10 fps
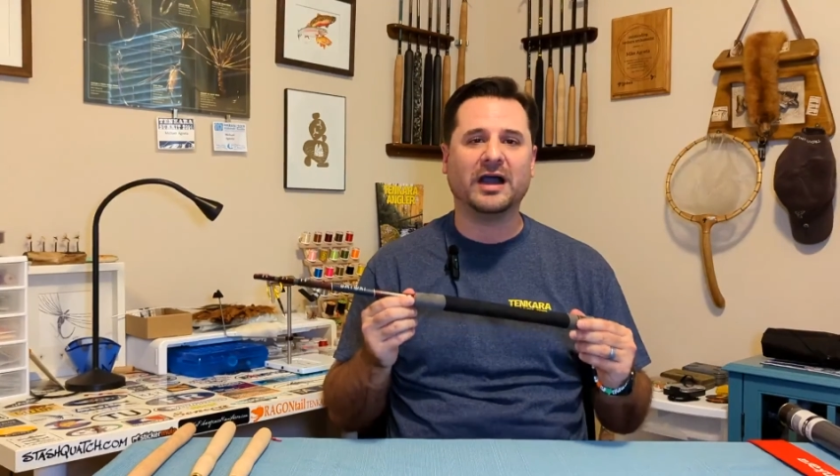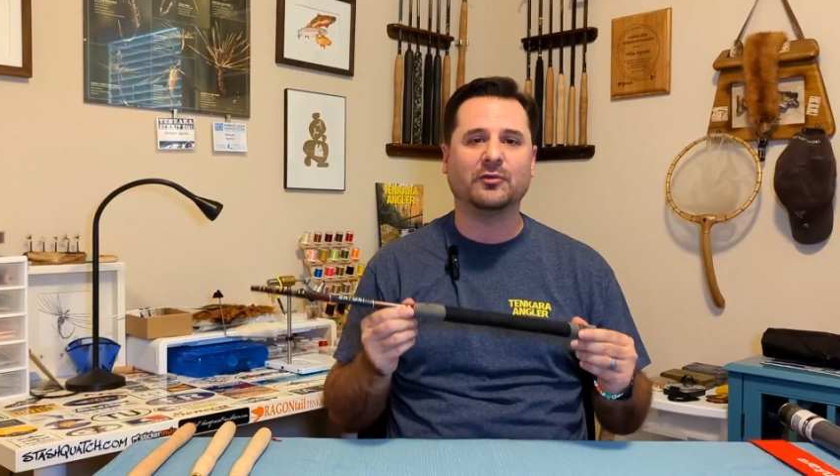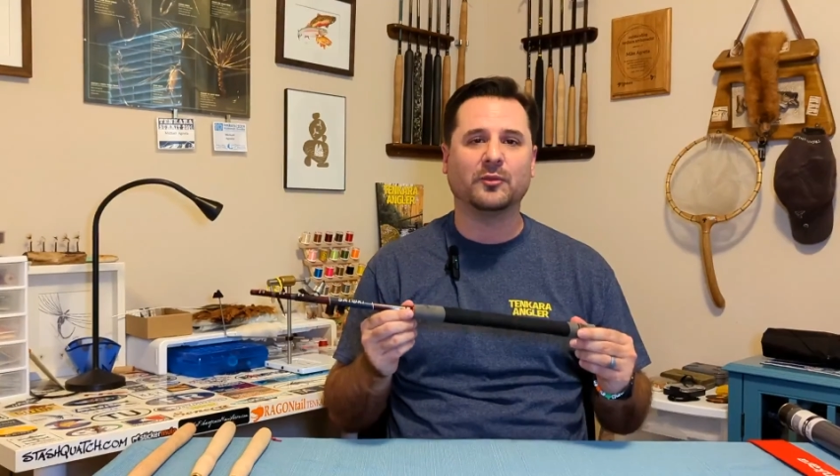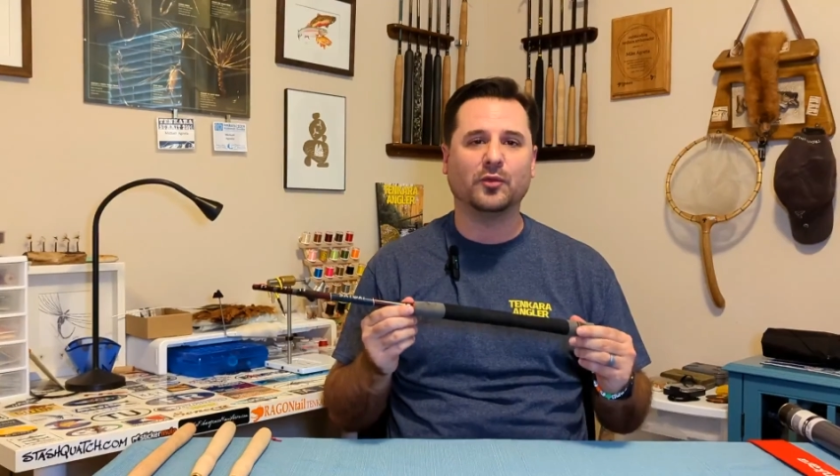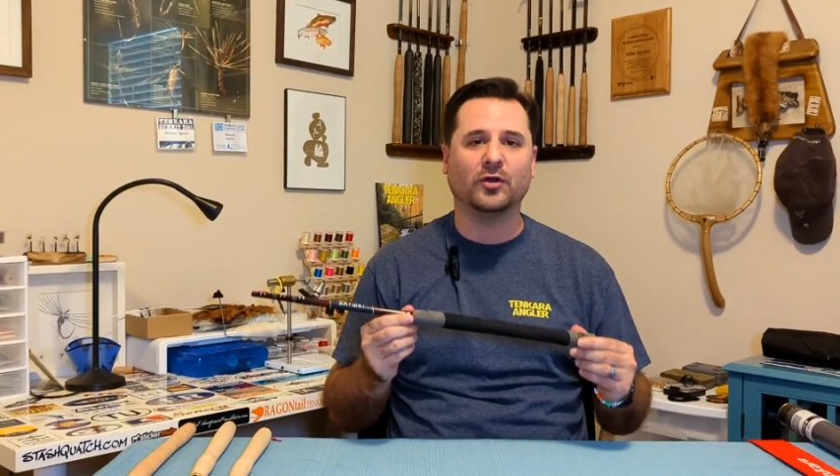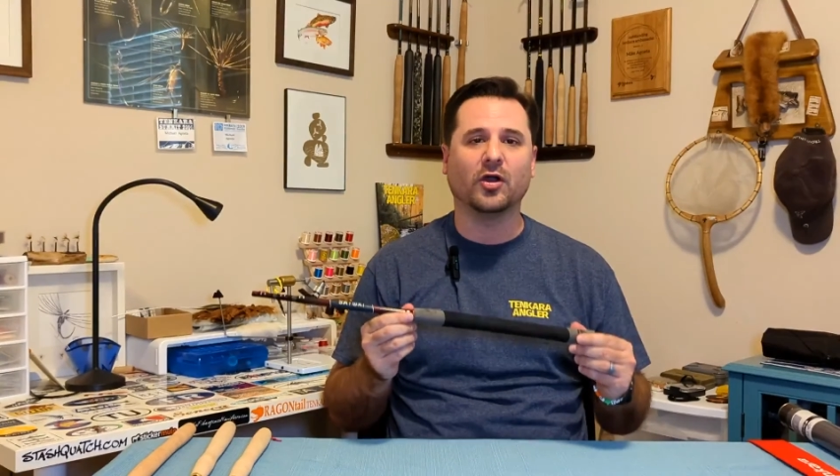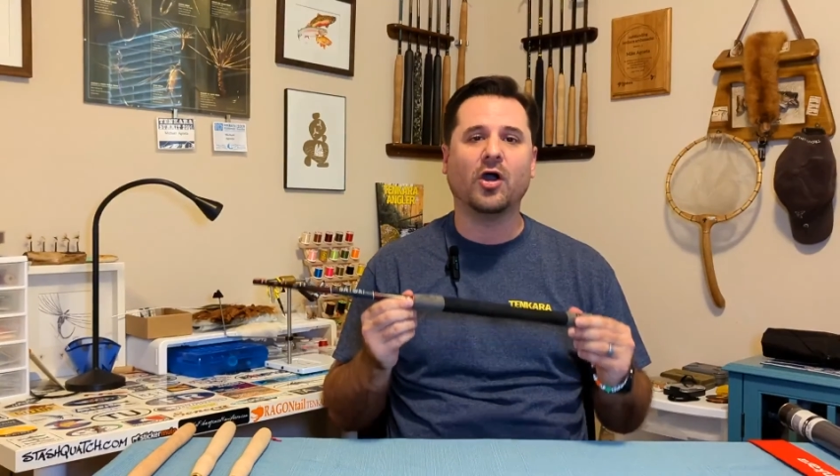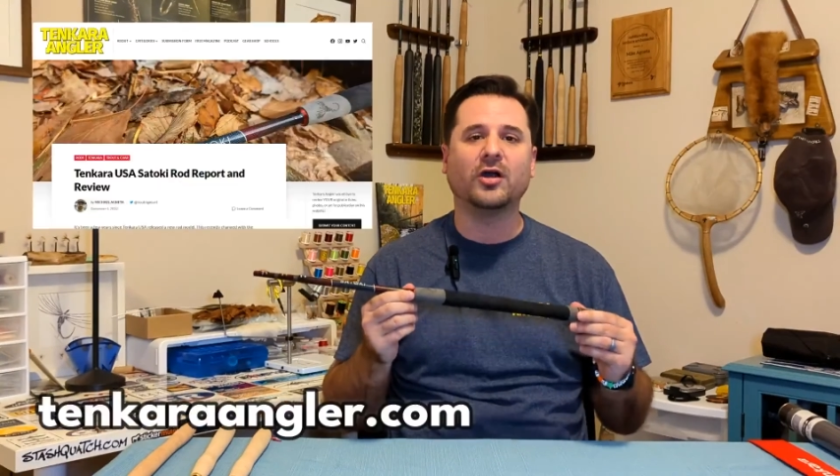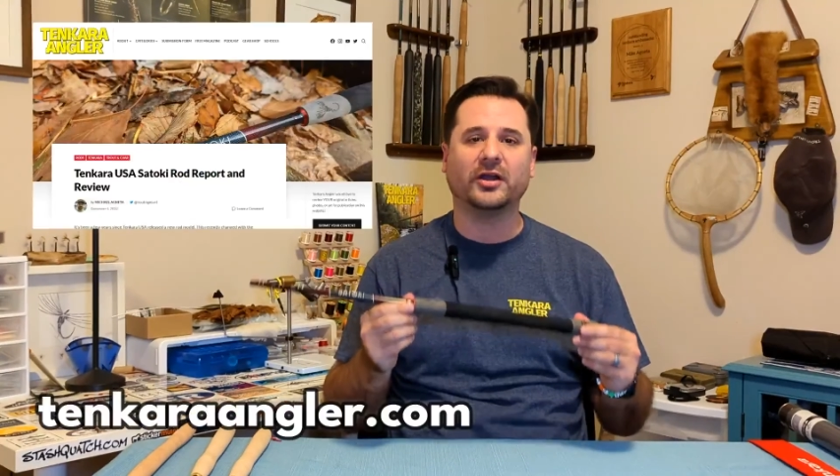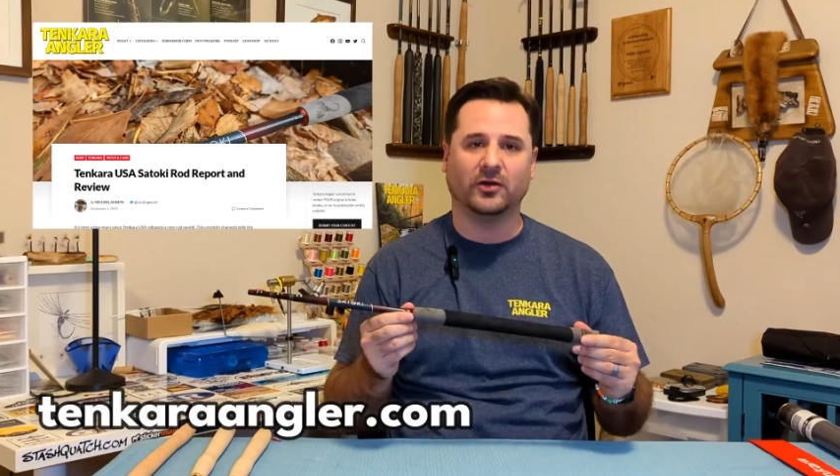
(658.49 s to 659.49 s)
Rod Report
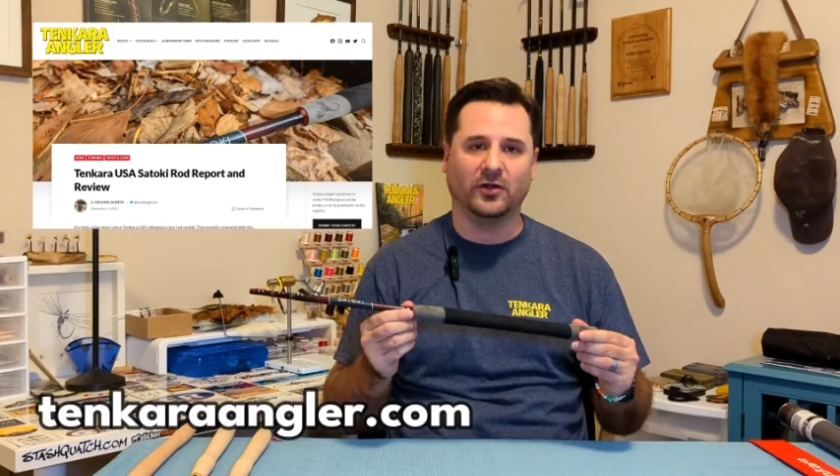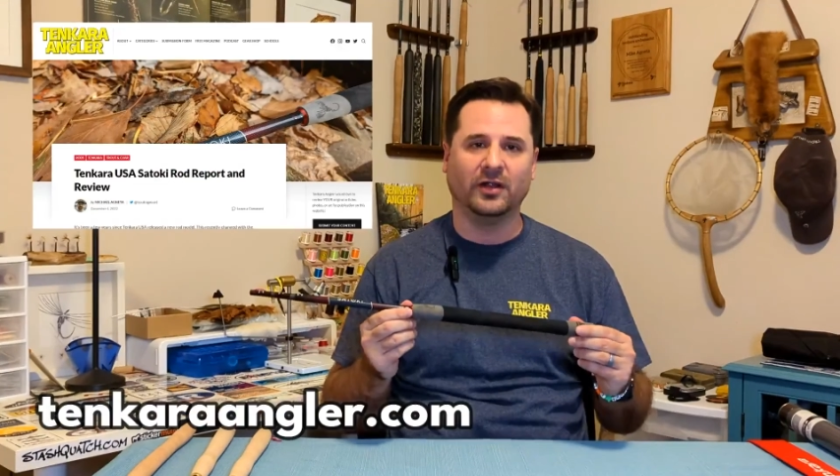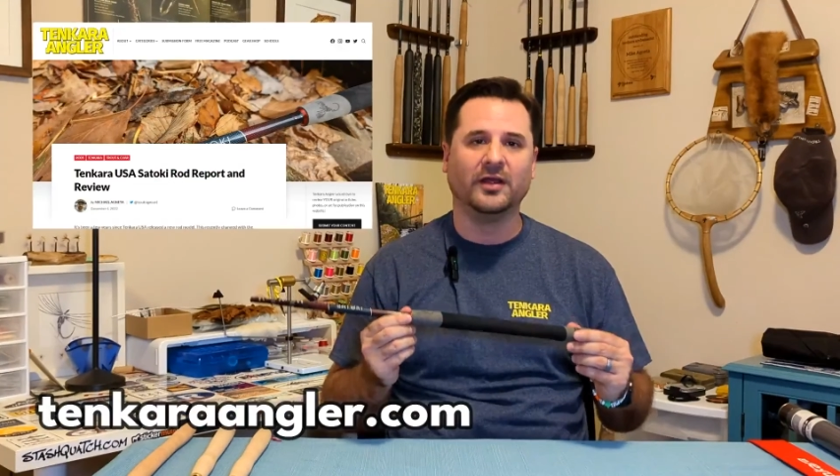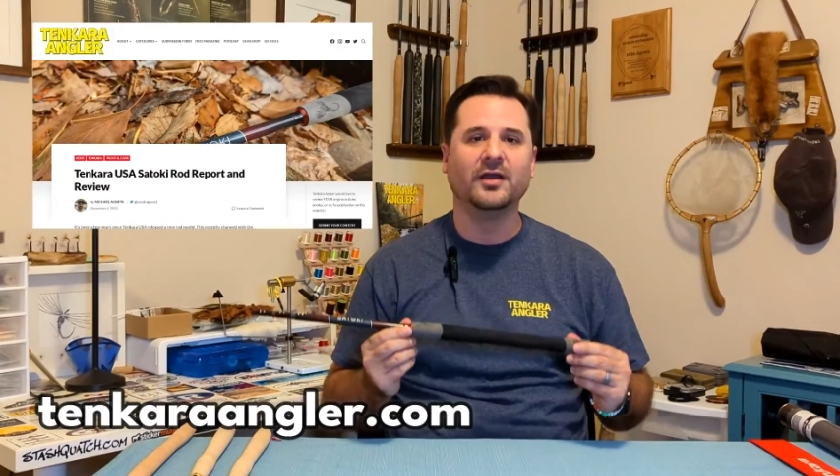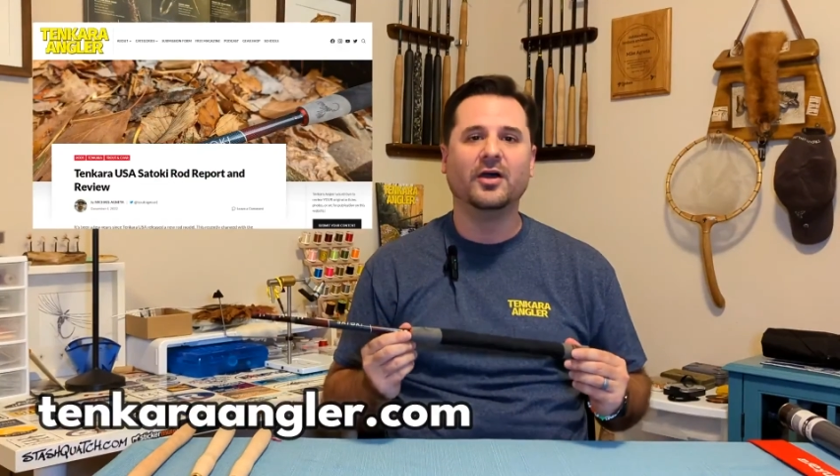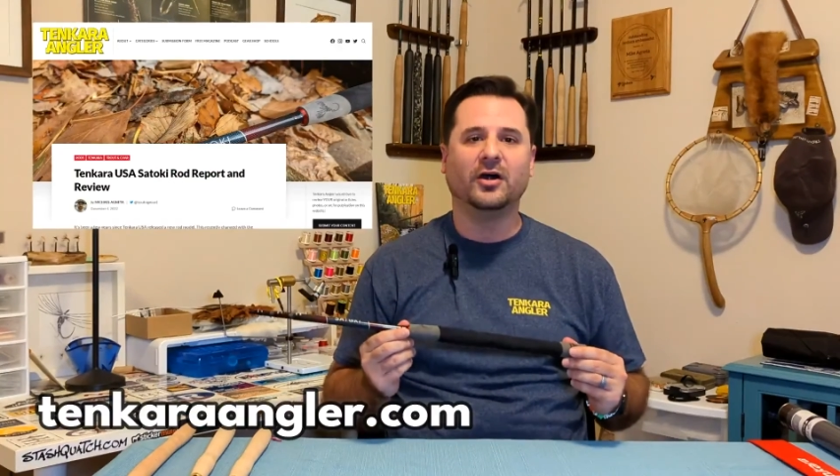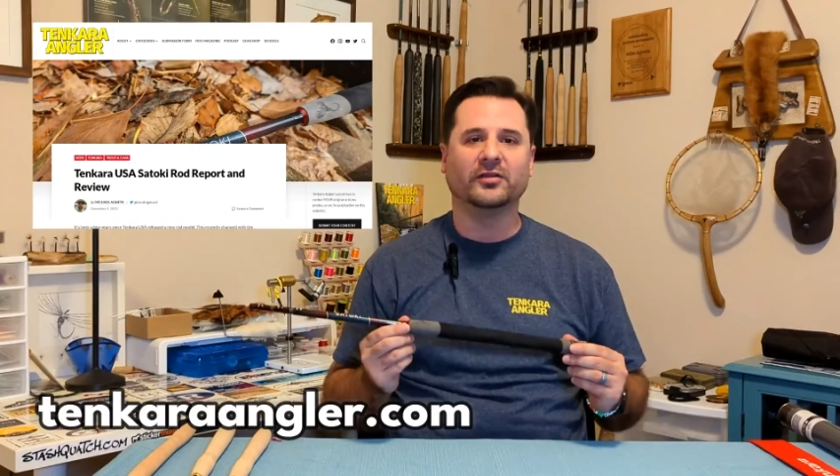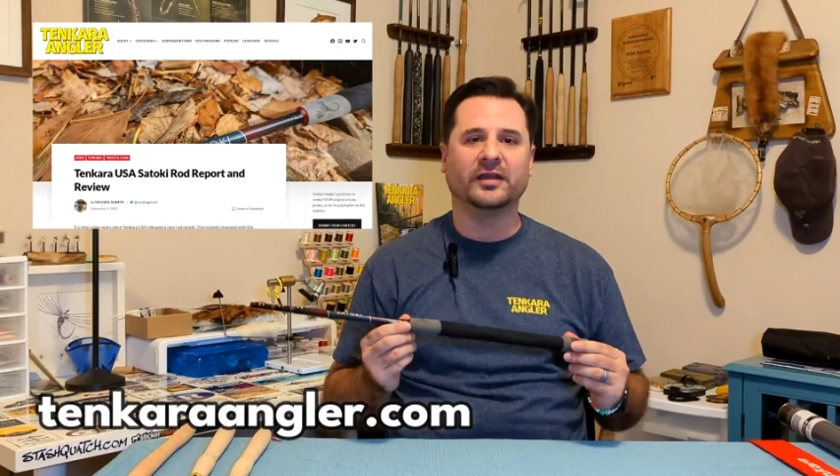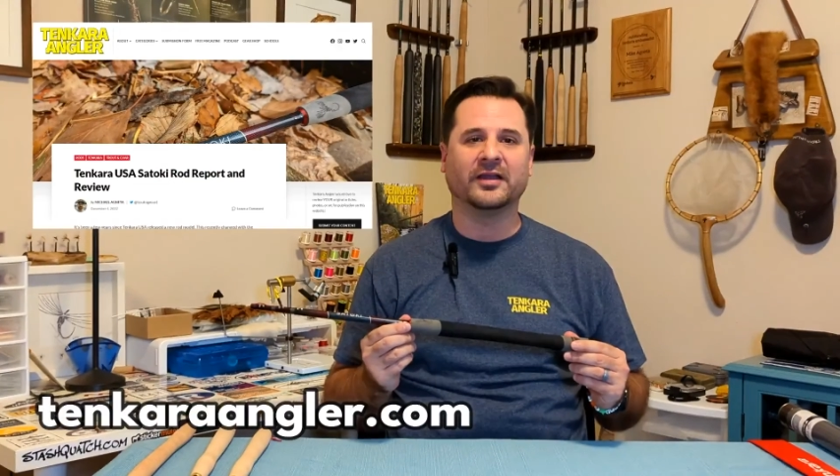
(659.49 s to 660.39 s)
article on